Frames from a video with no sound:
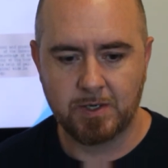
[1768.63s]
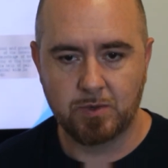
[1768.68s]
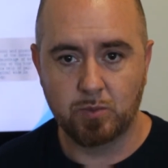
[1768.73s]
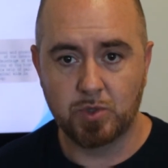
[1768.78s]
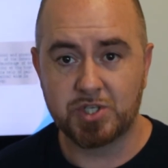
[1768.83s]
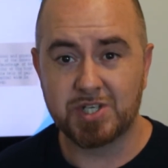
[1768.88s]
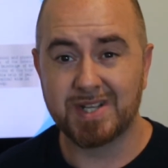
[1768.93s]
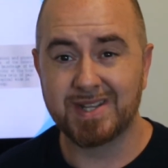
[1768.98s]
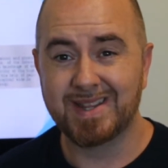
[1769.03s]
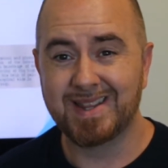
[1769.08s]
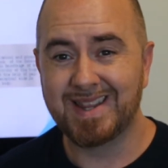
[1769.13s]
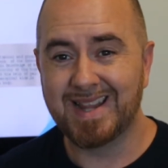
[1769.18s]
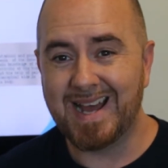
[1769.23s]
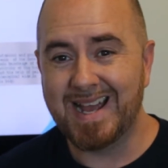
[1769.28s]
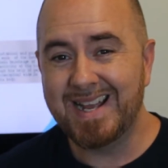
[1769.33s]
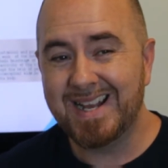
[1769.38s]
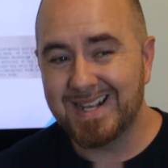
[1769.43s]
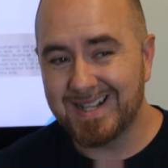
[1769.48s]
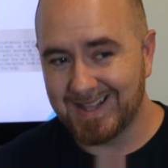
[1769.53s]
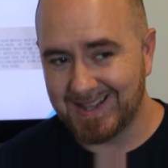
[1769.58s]
which
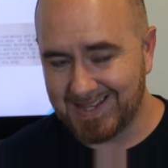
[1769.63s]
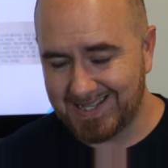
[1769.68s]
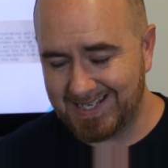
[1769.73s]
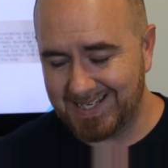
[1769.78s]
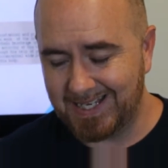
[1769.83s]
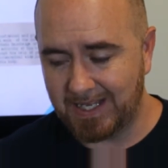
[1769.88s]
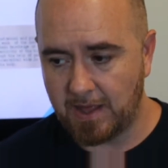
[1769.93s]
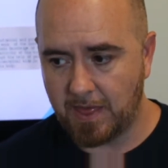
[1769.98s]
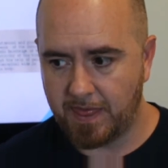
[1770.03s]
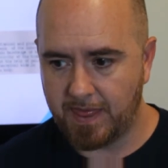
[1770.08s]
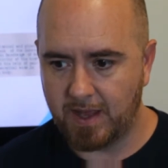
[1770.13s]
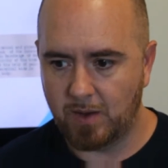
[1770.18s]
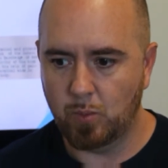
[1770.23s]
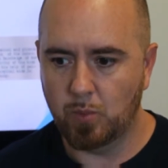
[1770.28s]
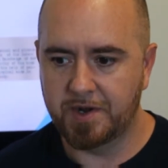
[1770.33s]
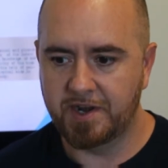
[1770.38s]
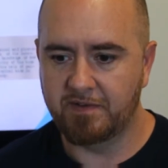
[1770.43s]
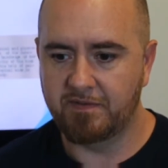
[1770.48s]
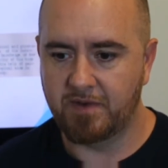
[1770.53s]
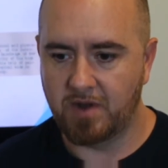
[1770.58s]
likely they
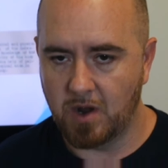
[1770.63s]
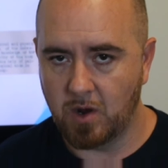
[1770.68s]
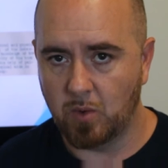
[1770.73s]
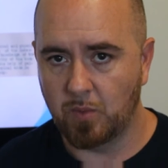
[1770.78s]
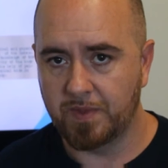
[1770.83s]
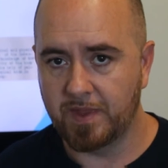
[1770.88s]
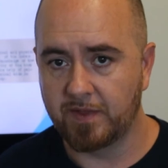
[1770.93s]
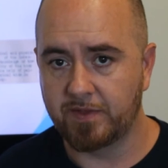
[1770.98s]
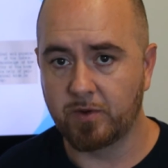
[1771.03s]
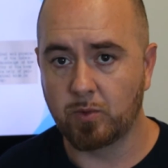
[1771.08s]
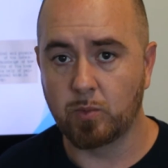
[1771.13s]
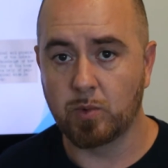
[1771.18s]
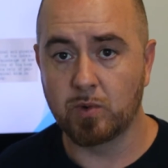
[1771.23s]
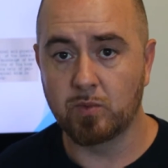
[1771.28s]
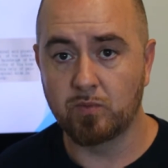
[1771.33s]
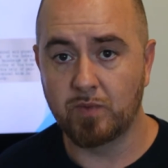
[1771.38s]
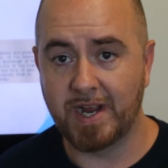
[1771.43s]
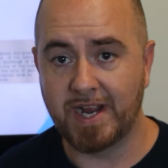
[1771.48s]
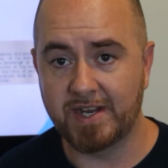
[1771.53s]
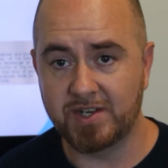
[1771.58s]
would have known that there were
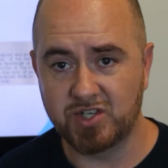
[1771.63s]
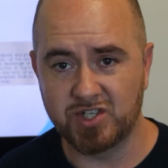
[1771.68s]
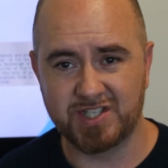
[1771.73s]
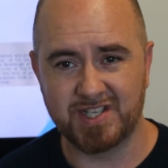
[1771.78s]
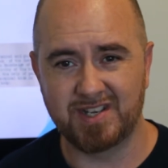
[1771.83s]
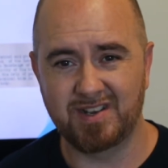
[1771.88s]
ranges,